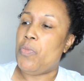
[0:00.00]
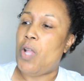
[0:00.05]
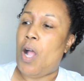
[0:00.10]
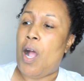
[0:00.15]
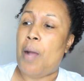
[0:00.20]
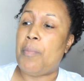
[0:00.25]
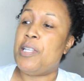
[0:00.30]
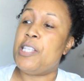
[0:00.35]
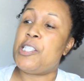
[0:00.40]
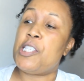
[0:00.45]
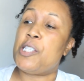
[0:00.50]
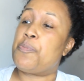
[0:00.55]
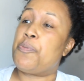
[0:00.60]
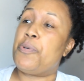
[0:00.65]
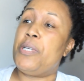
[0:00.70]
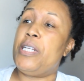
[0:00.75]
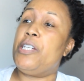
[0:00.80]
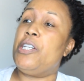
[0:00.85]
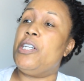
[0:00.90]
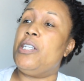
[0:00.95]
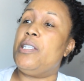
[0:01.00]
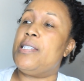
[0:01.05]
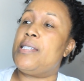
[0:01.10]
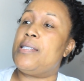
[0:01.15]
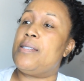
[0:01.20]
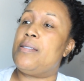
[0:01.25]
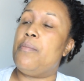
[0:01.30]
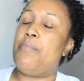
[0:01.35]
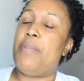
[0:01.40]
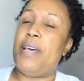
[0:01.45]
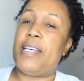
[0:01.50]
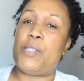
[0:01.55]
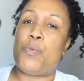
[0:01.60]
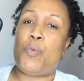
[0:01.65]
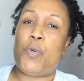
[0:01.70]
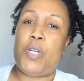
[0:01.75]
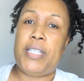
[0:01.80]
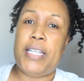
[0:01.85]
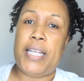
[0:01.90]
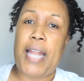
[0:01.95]
Um, this is pretty good. This is the best
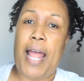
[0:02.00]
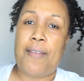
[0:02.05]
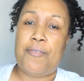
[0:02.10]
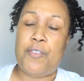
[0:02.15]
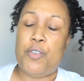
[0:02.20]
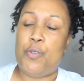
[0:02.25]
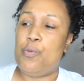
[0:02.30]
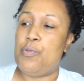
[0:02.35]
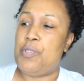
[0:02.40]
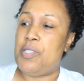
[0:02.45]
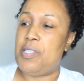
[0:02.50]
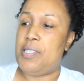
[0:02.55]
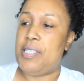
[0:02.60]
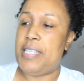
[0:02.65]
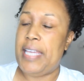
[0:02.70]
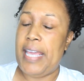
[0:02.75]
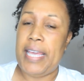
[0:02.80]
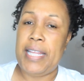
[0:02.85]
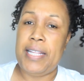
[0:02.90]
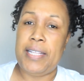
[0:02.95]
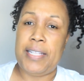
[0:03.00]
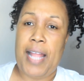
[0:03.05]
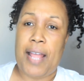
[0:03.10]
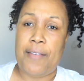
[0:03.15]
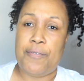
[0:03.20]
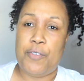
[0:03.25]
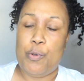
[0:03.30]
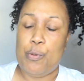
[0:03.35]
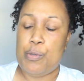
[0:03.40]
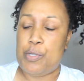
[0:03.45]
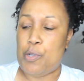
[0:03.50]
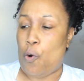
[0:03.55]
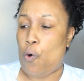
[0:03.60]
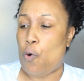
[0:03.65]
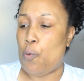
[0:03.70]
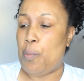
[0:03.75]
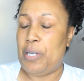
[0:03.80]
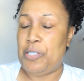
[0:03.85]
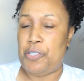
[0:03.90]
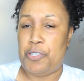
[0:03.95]
one that I've used yet, and I've used a
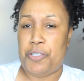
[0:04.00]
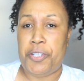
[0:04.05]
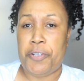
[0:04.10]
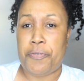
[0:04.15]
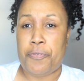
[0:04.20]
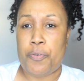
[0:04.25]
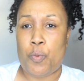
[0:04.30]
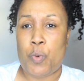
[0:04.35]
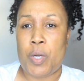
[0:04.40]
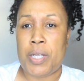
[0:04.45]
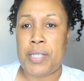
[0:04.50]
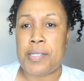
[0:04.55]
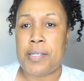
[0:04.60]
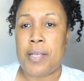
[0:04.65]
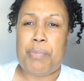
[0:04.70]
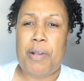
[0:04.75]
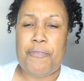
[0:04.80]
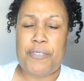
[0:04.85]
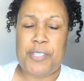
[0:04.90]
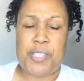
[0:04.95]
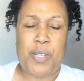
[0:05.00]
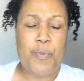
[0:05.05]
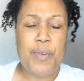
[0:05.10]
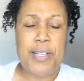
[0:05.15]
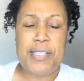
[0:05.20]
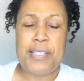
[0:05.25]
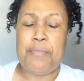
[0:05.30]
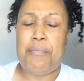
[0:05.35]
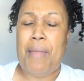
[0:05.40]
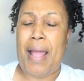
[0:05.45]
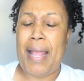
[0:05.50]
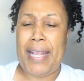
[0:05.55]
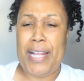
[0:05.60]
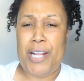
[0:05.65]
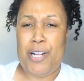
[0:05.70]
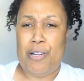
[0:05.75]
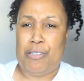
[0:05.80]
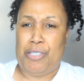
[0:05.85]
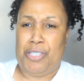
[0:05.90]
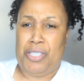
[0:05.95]
whole bunch of different ones. But for some reason, my
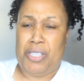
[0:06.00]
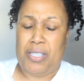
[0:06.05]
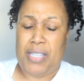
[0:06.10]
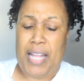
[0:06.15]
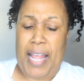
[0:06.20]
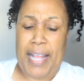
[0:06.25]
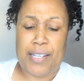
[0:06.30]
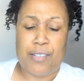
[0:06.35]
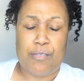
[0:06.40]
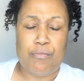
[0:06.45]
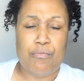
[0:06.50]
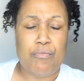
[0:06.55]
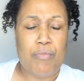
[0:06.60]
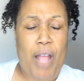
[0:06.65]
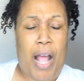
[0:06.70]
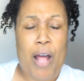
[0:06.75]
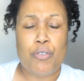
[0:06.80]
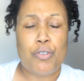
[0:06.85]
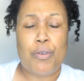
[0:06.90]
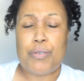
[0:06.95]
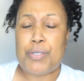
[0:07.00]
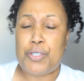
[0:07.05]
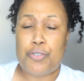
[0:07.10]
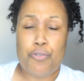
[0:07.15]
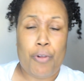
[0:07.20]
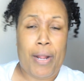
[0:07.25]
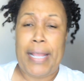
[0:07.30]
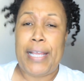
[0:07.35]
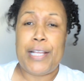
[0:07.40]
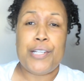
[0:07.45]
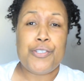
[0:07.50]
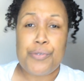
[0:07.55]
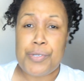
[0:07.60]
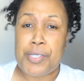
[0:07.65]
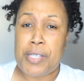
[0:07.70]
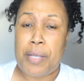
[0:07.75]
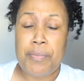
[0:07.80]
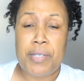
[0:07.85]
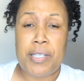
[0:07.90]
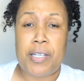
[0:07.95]
hair is just like, I don't know, strange or
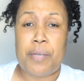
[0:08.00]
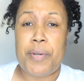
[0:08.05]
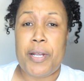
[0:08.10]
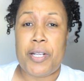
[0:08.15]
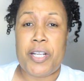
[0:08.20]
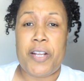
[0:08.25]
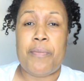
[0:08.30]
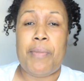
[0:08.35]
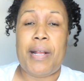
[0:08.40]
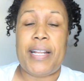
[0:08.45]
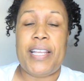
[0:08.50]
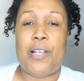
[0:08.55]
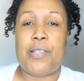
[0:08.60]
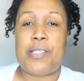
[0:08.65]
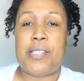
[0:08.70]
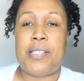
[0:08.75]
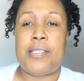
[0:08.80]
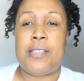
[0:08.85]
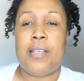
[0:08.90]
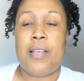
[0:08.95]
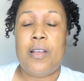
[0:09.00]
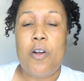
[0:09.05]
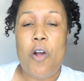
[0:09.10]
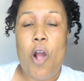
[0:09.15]
something compared to everybody else's.